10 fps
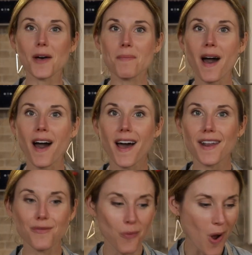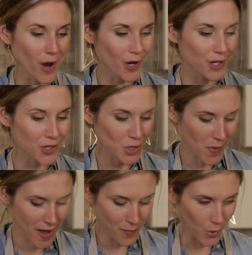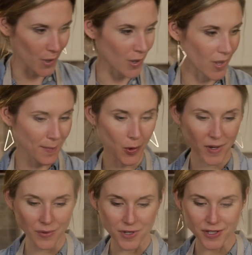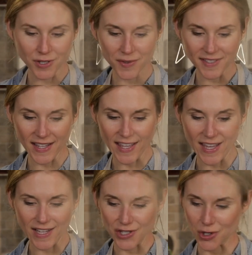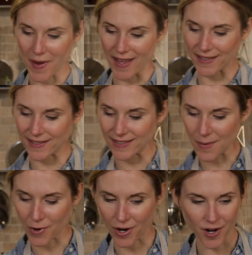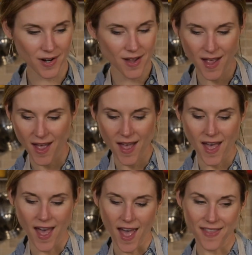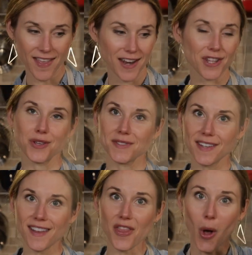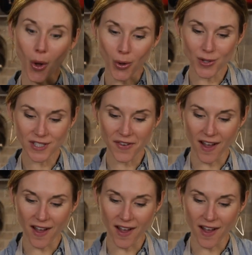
pot of water to a boil. I'm going to reduce the heat to a simmer, and then using the holes of a